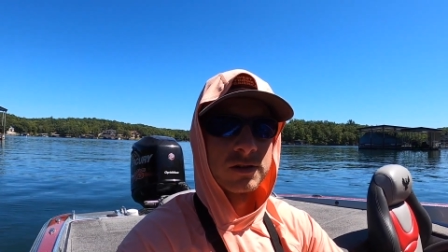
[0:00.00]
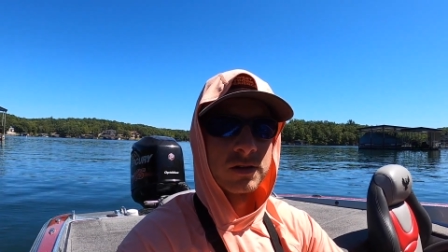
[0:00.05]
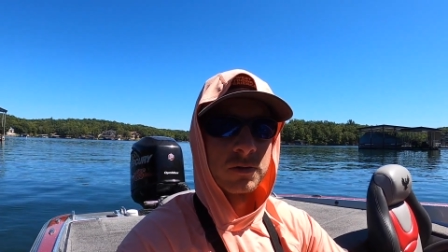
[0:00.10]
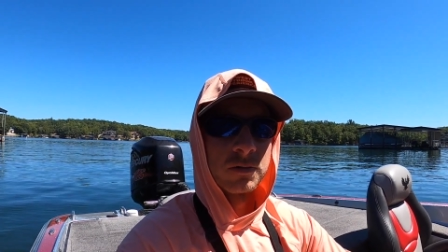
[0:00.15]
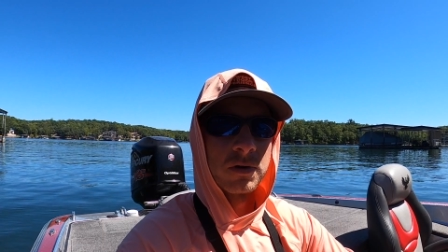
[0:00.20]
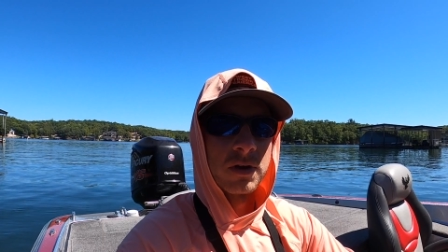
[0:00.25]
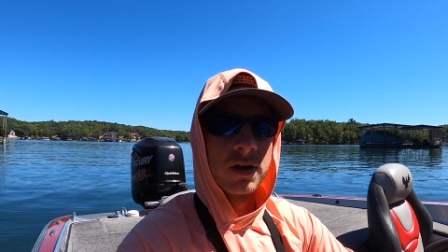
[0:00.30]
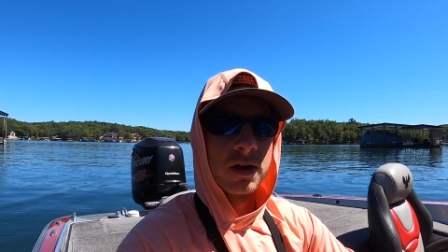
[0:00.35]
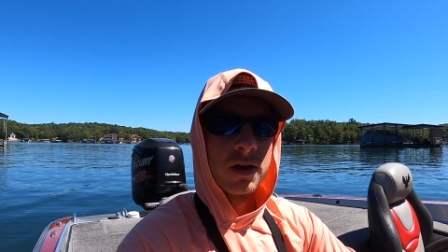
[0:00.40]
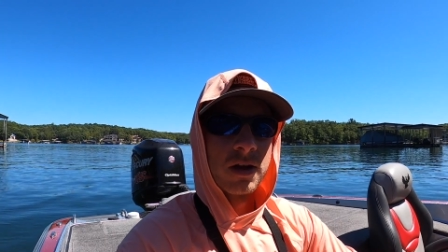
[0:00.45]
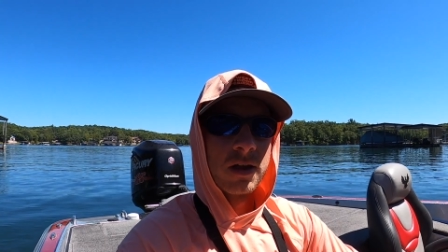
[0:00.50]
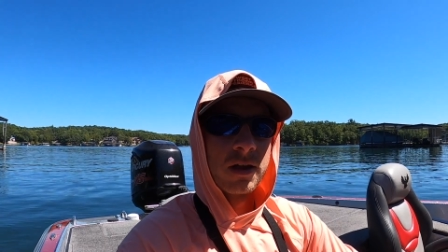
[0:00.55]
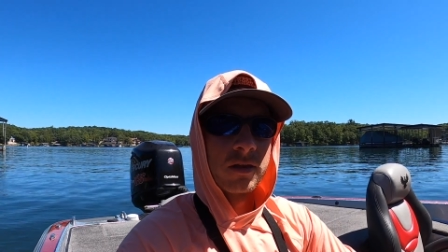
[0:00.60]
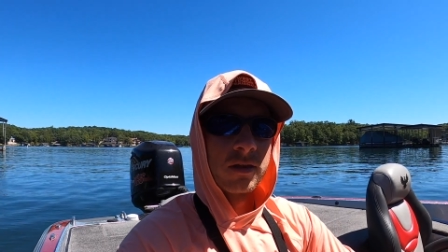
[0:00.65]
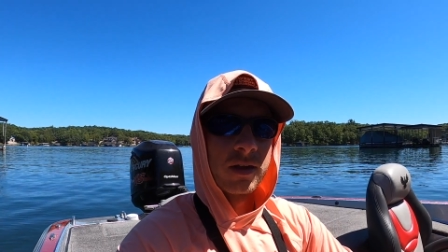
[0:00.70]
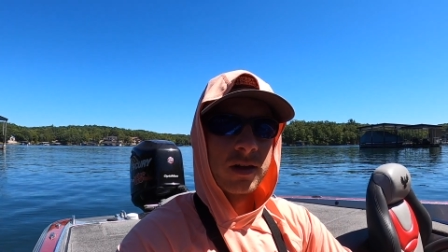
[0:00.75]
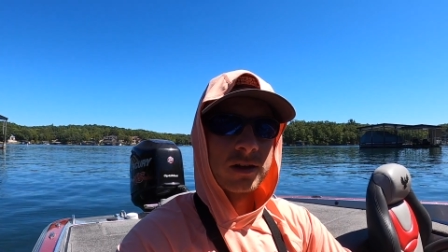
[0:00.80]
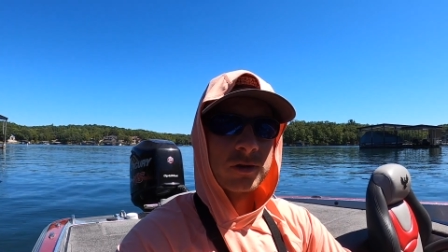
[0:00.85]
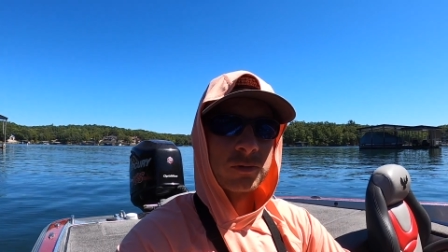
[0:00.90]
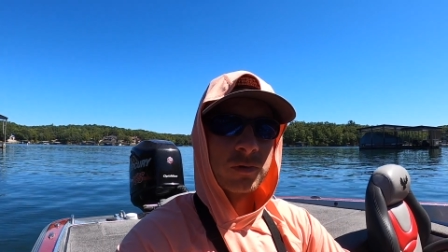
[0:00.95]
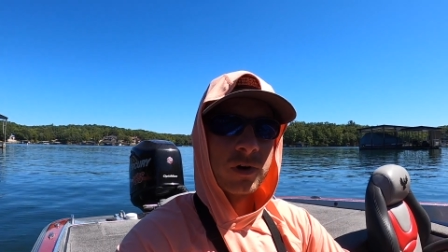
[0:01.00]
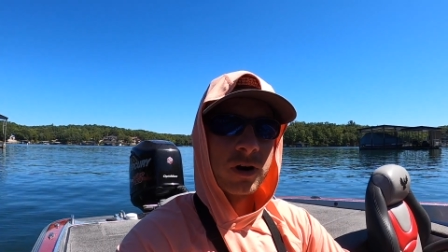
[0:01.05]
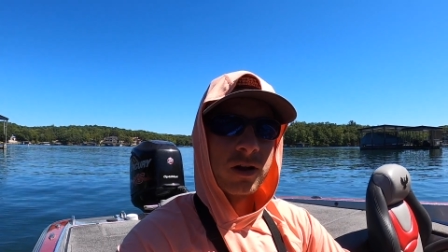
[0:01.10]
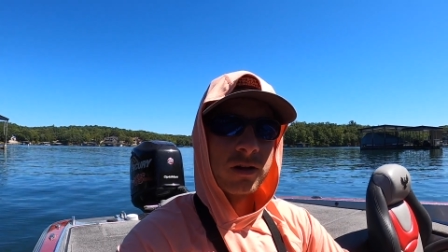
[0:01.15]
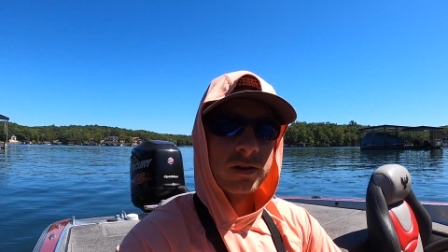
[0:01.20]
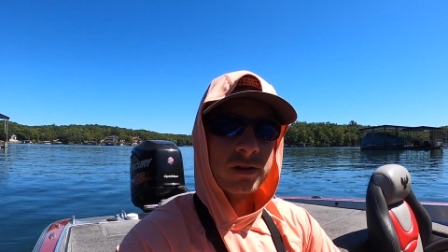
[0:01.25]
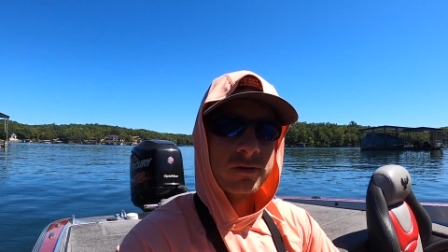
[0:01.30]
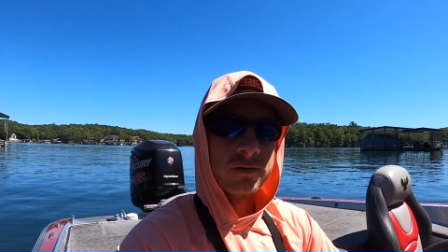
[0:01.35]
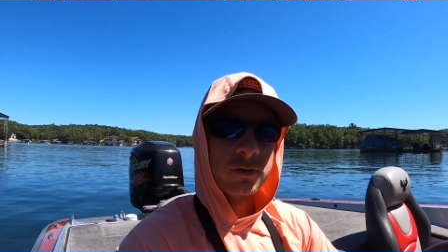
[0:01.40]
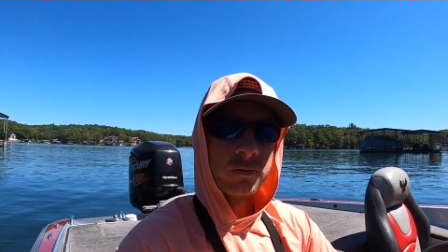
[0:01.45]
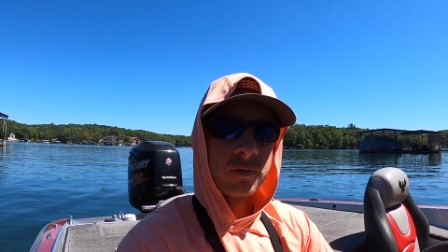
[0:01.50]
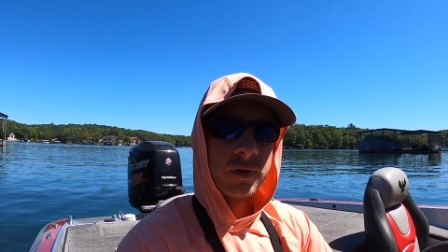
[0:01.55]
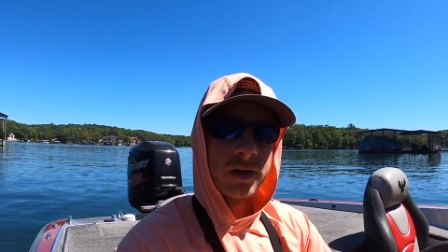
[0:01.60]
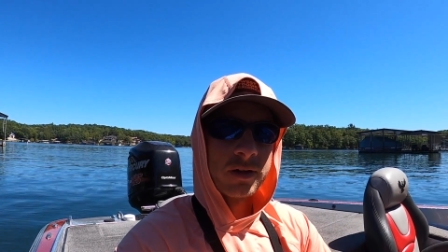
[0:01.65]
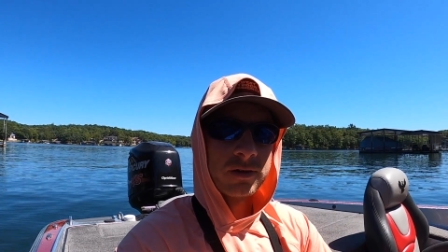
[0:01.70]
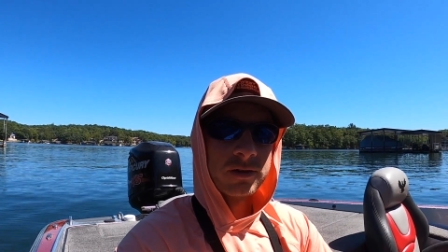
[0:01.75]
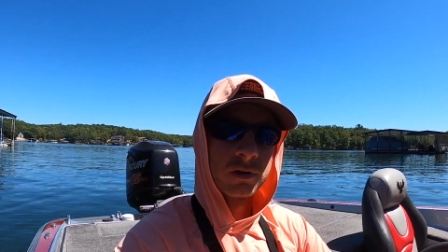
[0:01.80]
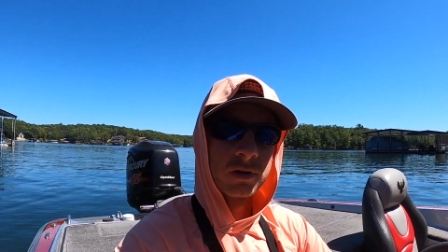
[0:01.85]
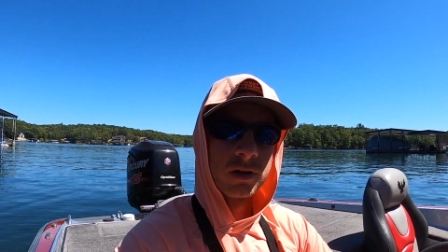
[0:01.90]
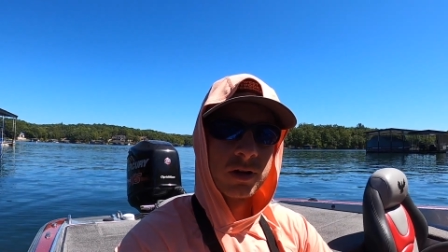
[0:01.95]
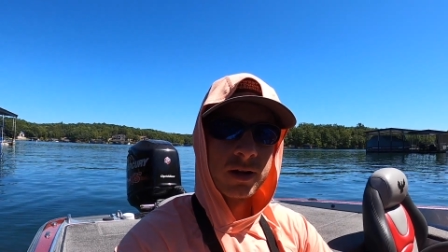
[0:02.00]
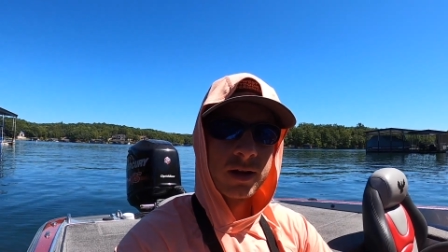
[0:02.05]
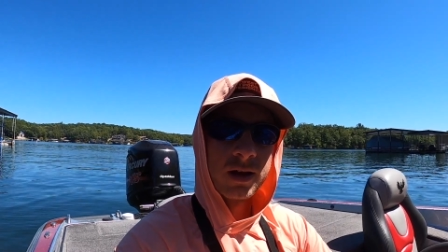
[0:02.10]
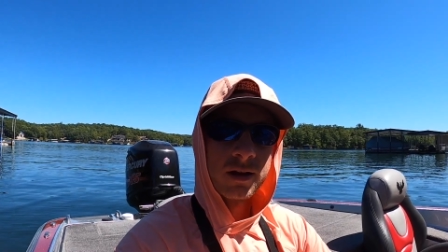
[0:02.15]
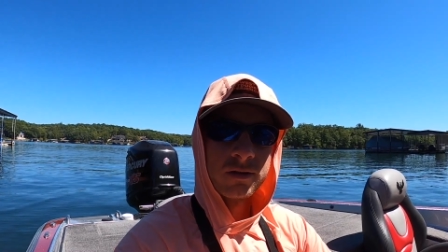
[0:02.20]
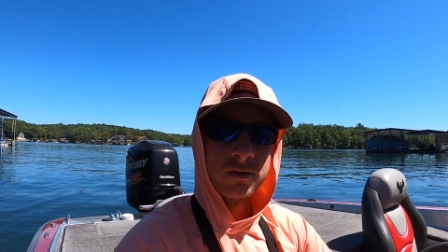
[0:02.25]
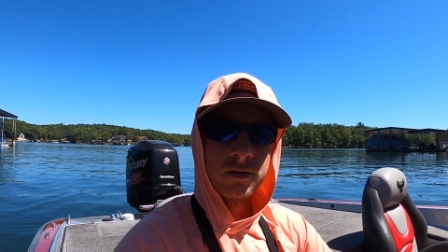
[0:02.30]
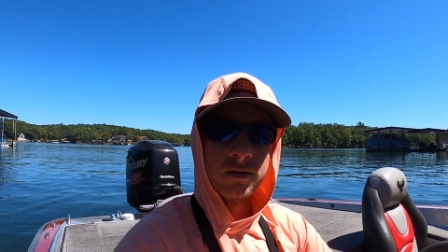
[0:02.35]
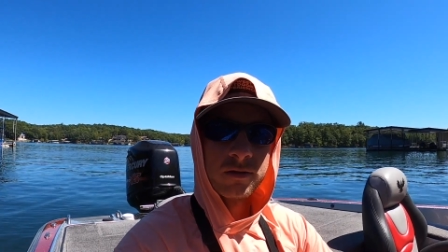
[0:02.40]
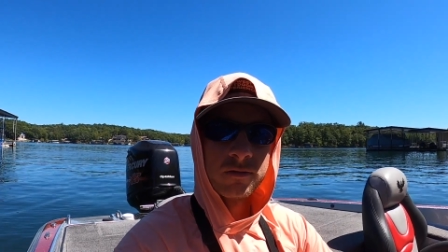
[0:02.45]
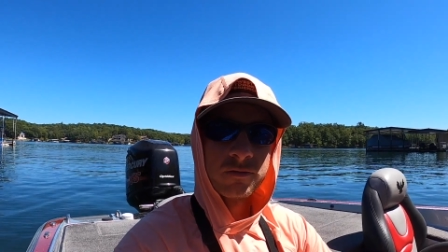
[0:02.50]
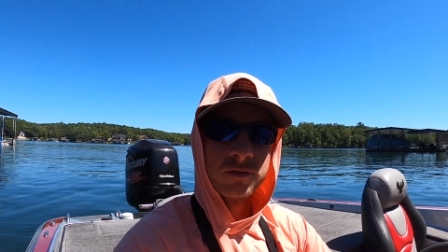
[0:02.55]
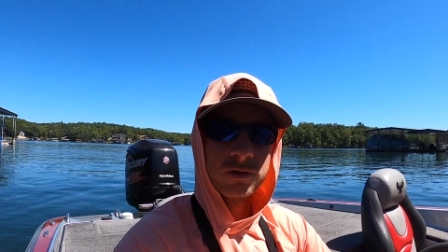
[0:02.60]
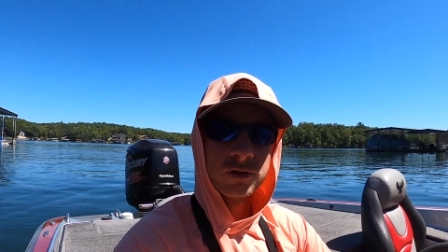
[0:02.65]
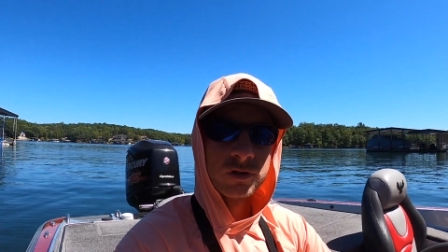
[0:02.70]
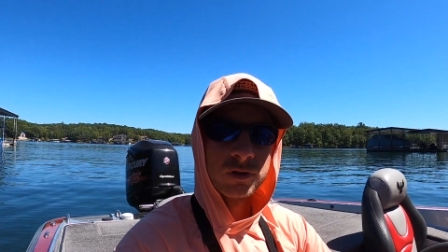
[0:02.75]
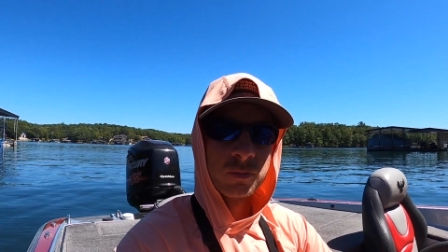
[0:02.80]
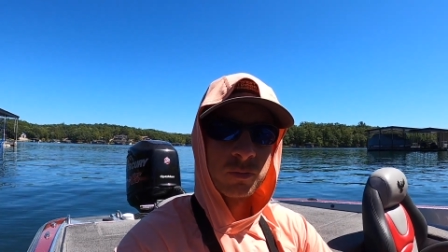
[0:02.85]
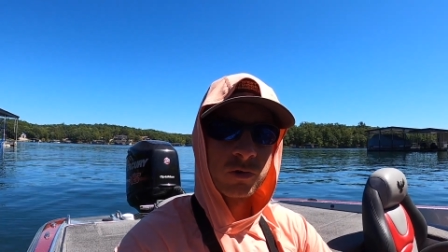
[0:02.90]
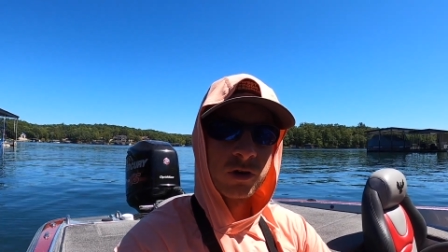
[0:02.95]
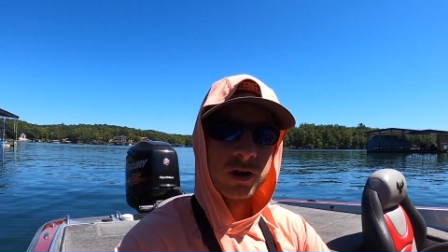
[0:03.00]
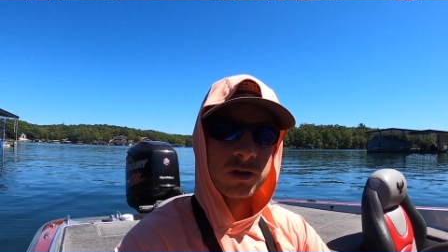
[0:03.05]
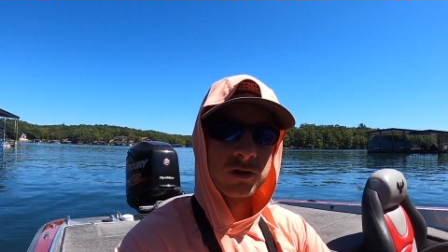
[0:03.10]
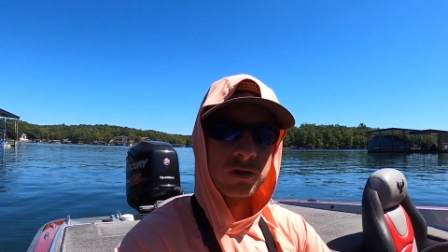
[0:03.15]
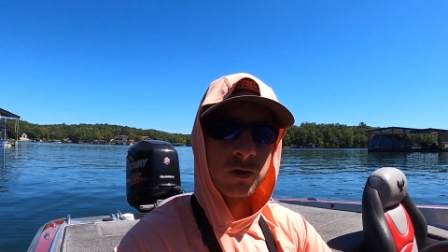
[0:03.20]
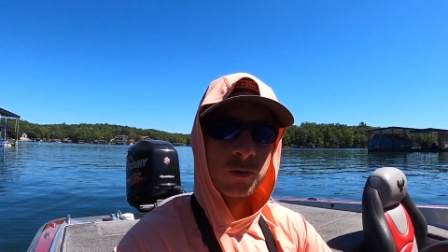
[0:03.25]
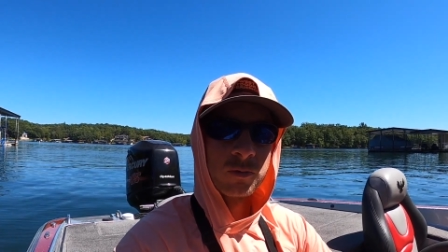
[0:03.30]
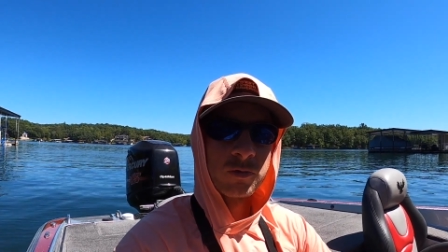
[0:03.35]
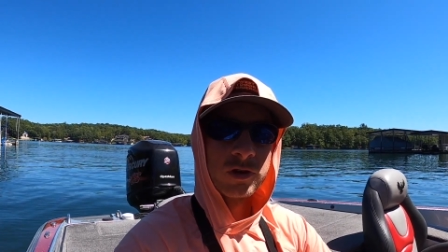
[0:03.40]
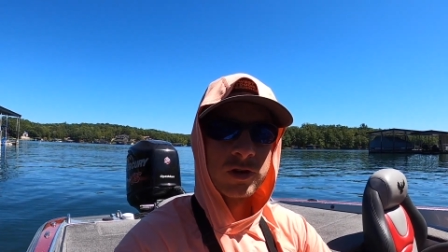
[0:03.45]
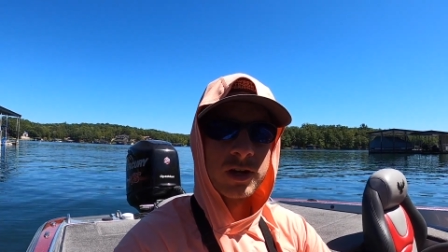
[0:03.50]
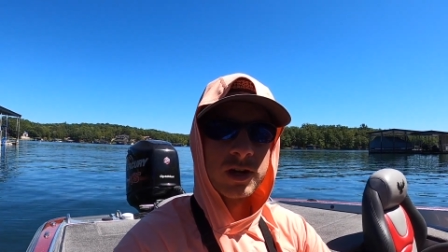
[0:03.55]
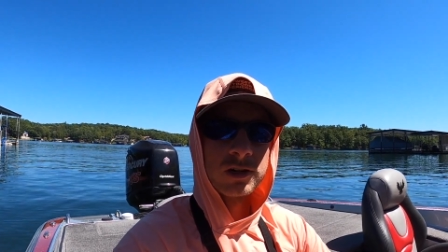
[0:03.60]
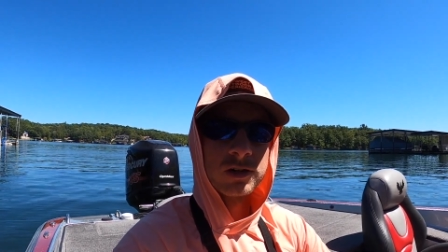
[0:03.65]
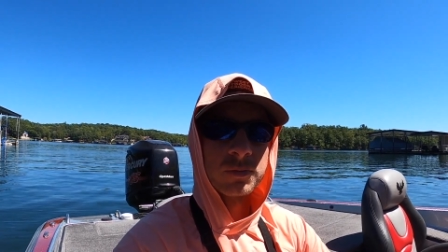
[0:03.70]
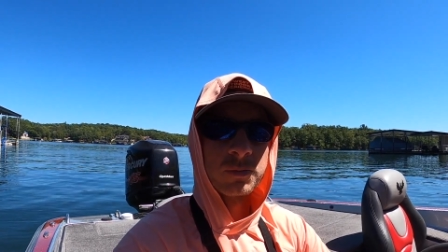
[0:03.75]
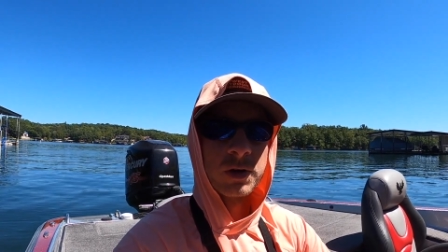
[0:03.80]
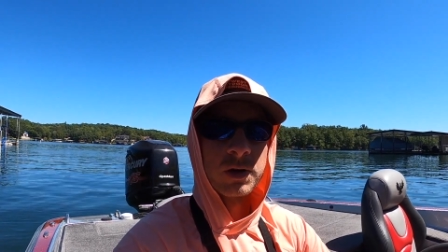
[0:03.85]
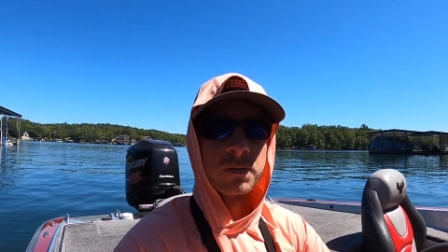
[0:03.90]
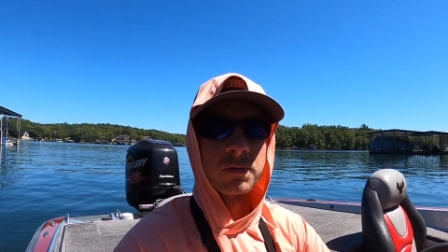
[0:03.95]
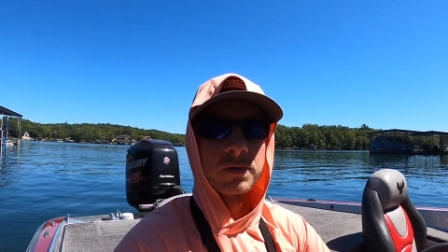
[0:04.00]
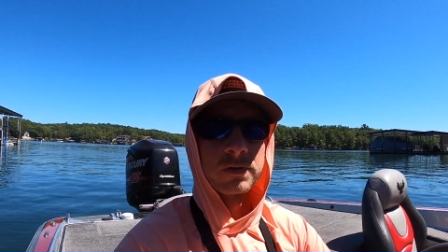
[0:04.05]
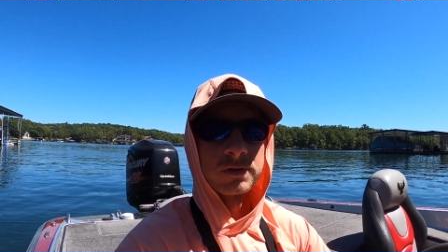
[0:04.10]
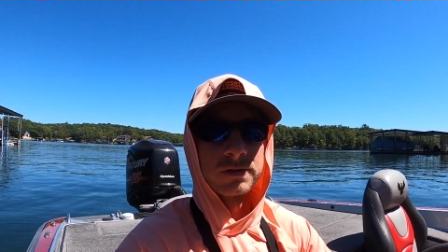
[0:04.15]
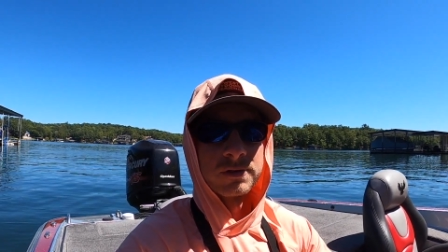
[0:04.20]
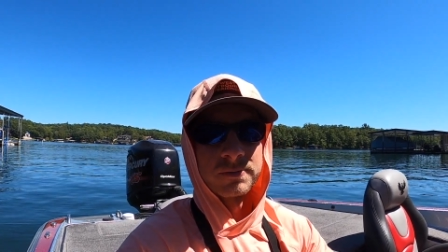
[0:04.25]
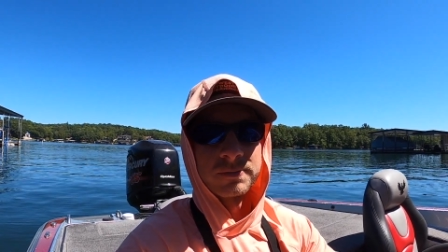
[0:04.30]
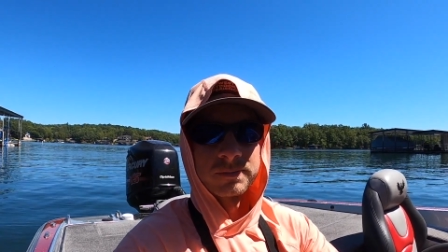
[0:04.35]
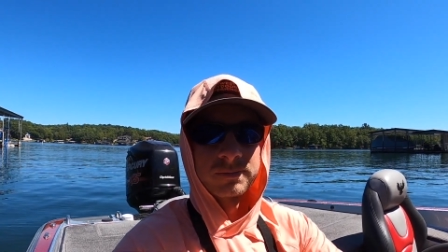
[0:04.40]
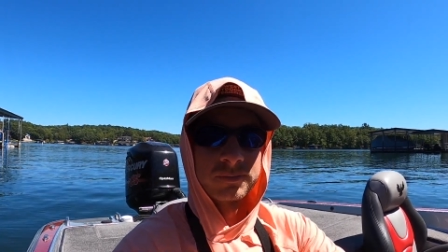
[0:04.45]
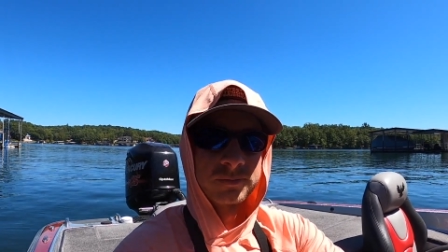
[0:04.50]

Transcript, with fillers: So that is what I'll leave you with. So good luck out there fishing some brush, and hopefully you catch some big ones.